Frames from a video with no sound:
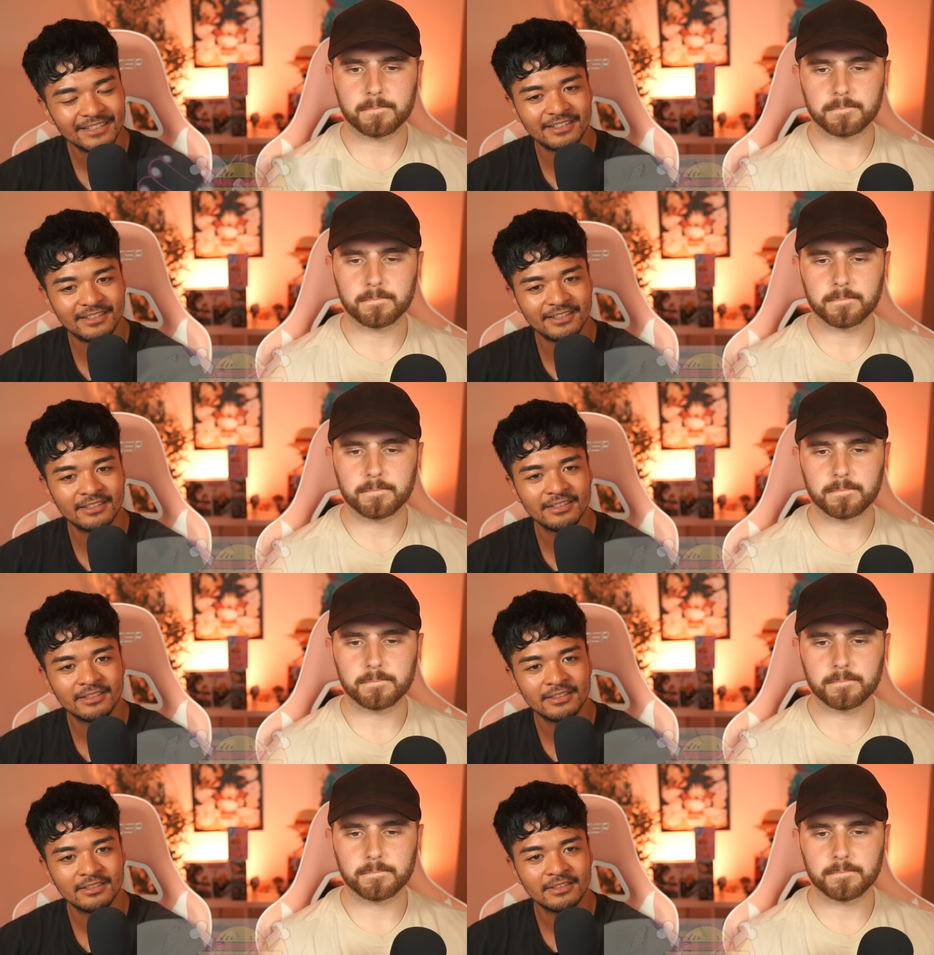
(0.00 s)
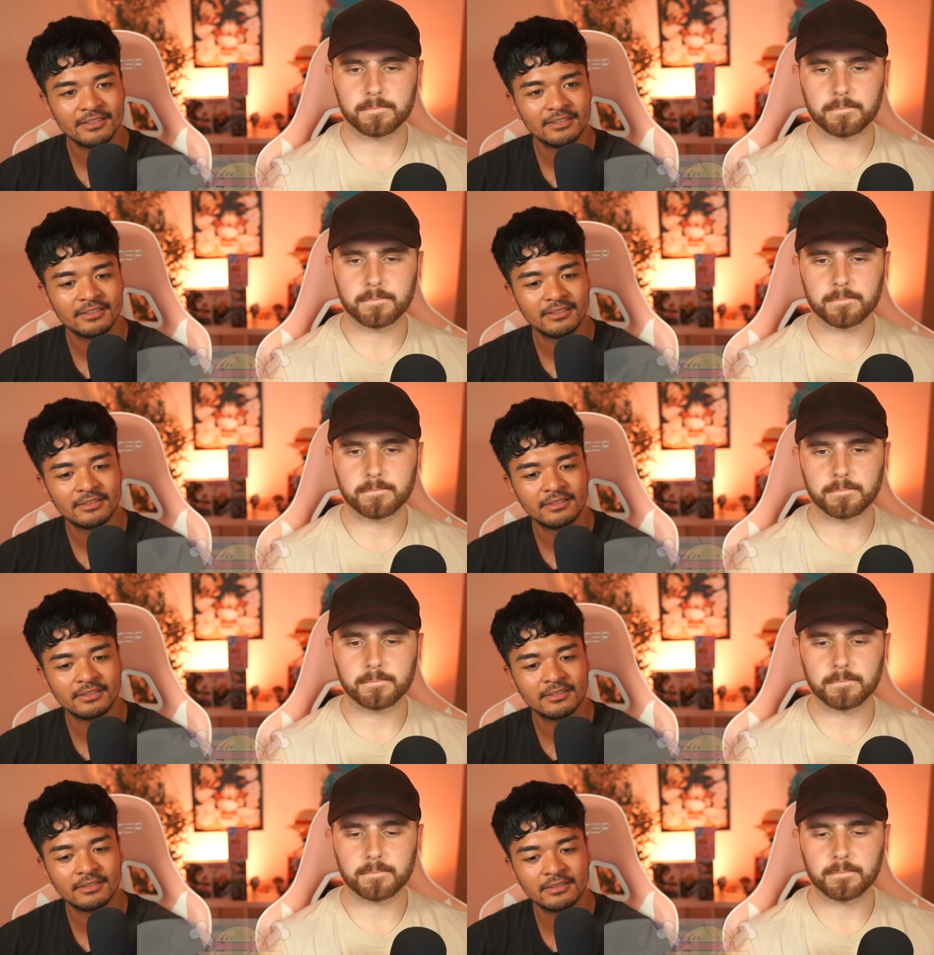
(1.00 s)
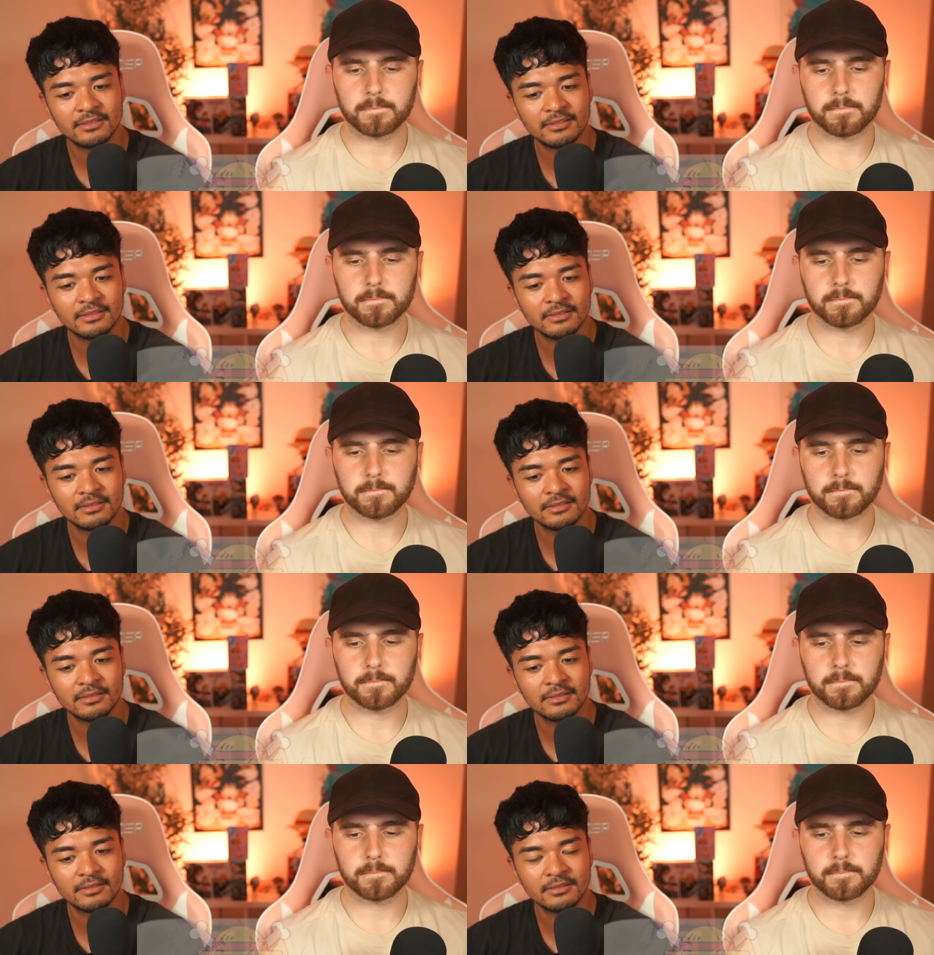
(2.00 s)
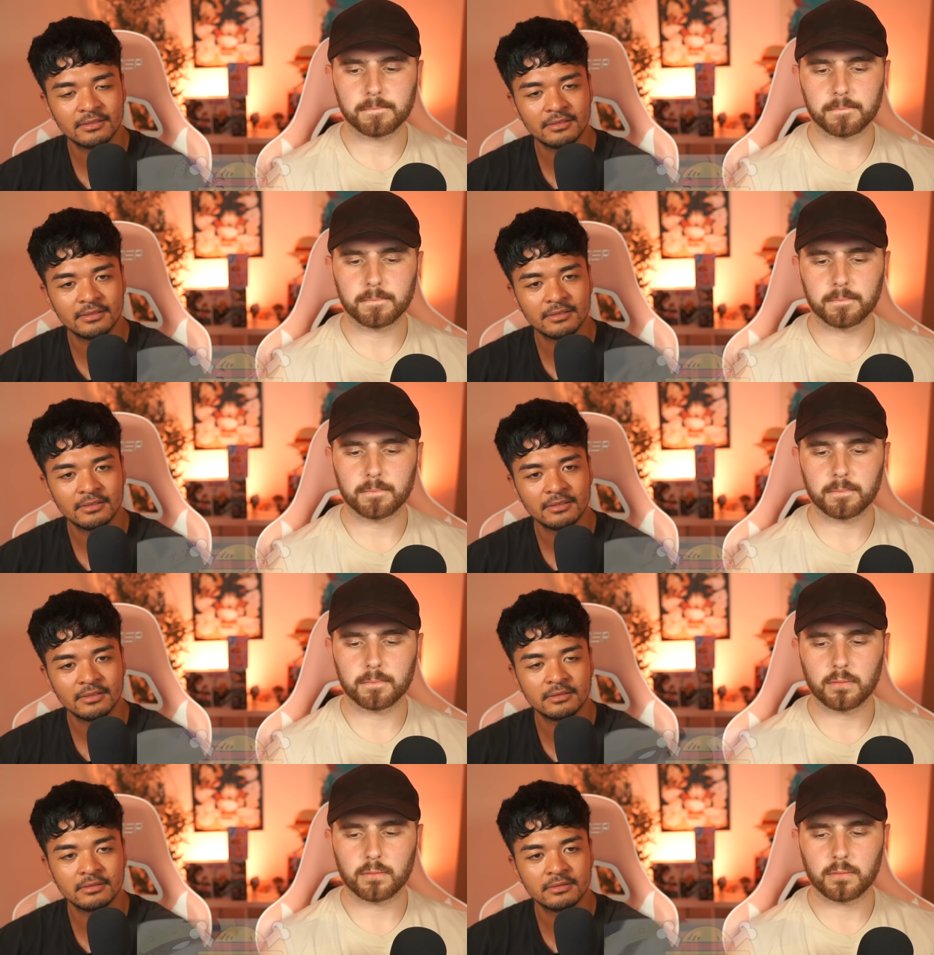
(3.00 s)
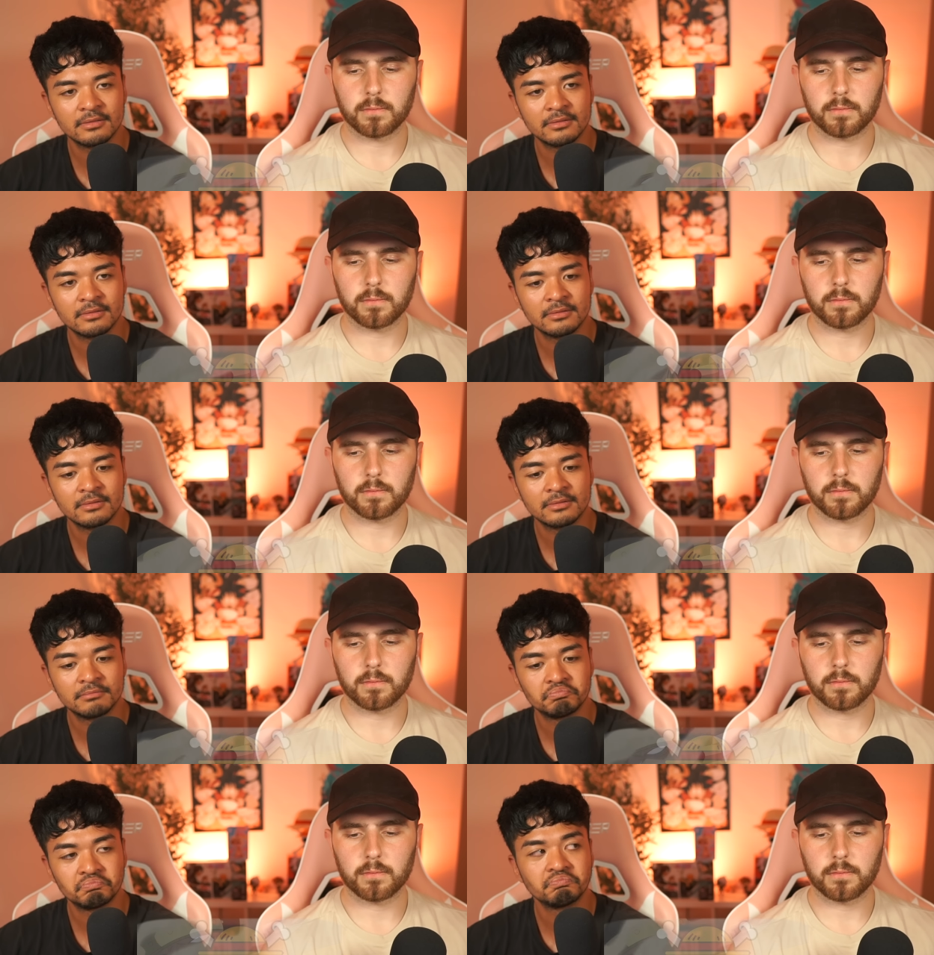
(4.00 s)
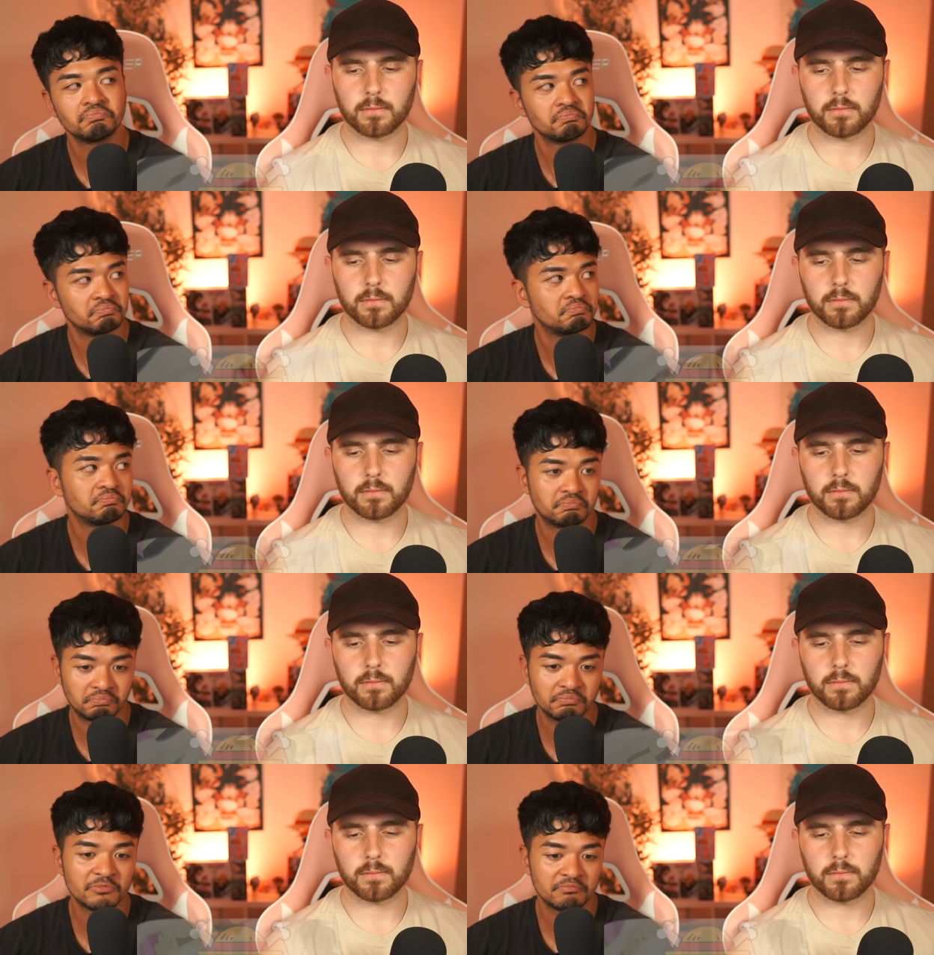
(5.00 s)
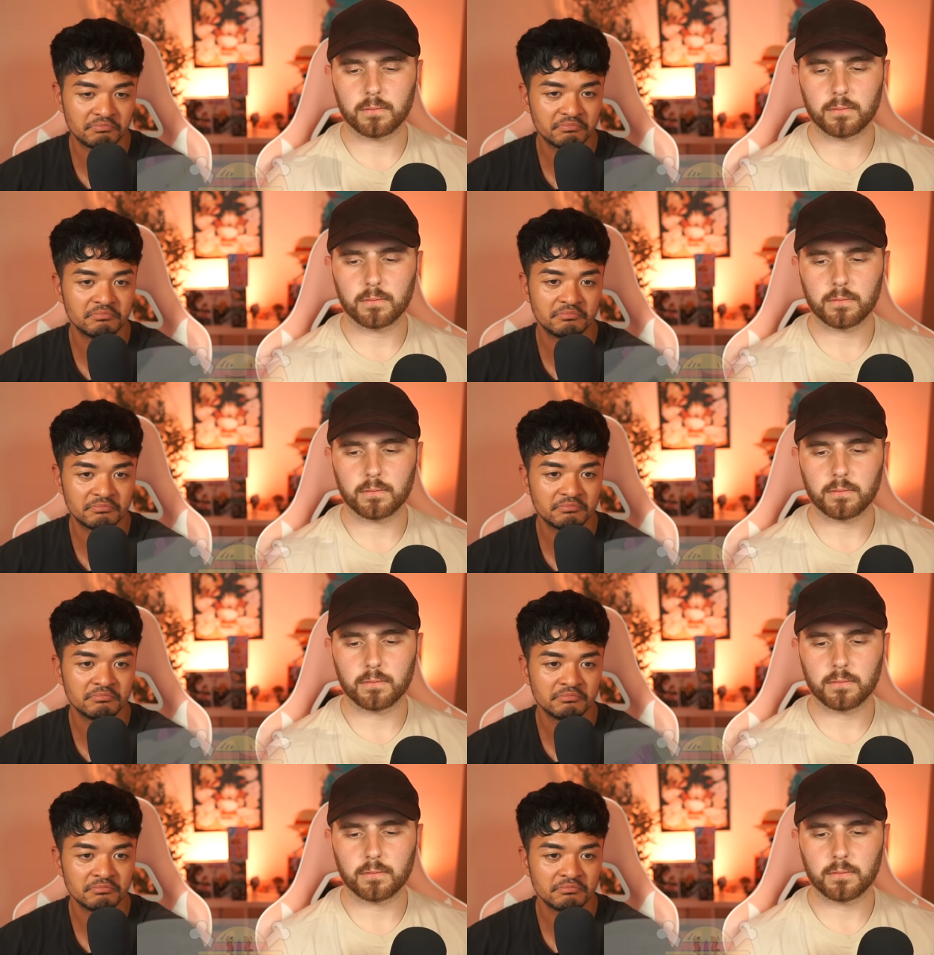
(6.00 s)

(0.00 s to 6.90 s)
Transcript: No one is speaking in this clip.